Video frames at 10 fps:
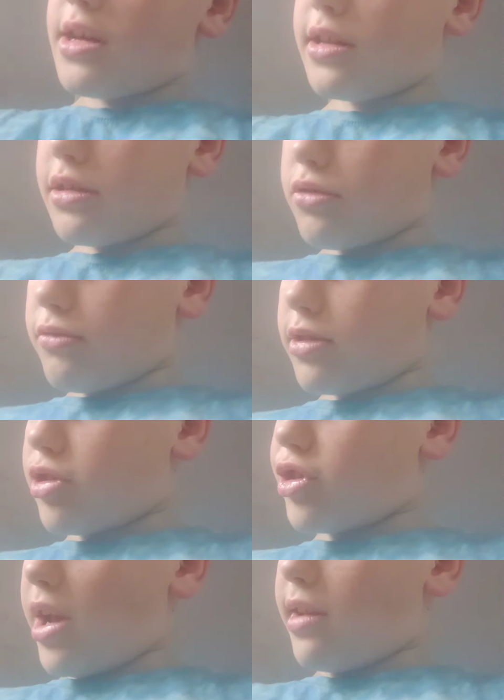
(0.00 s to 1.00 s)
and I don't
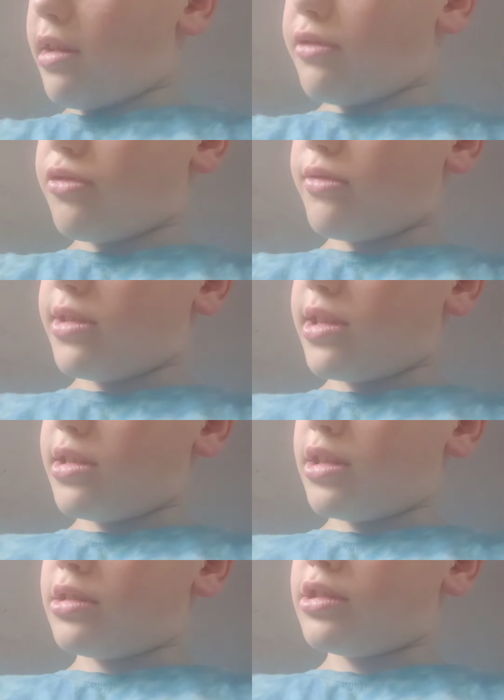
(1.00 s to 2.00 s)
want to sign into an
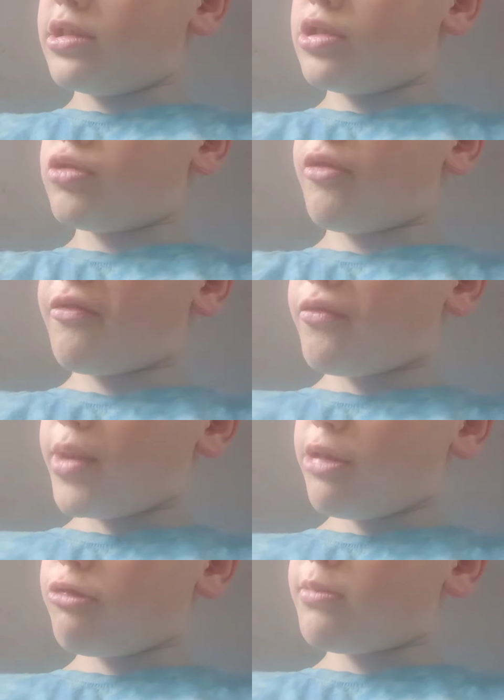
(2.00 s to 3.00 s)
editing
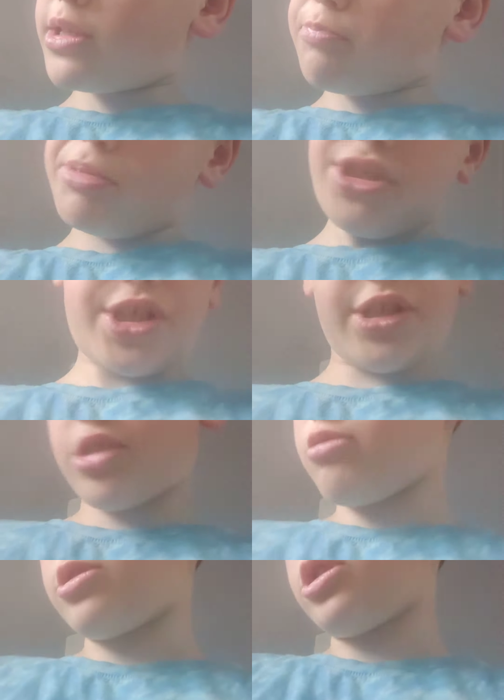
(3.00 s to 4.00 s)
software on my PC,
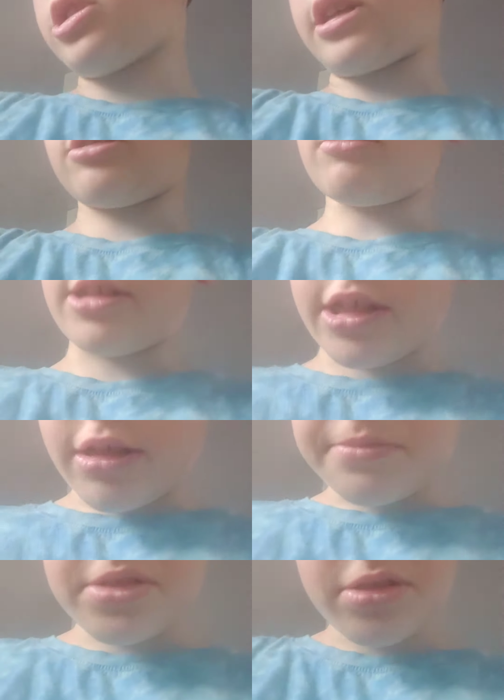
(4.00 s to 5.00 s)
so just stick the link
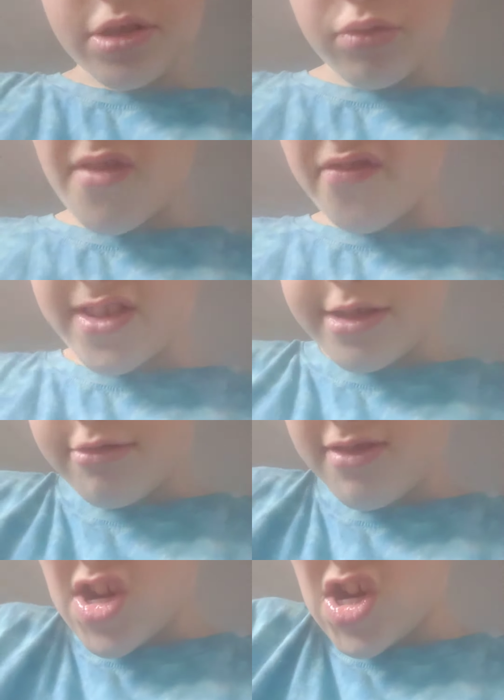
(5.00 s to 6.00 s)
out to this one video.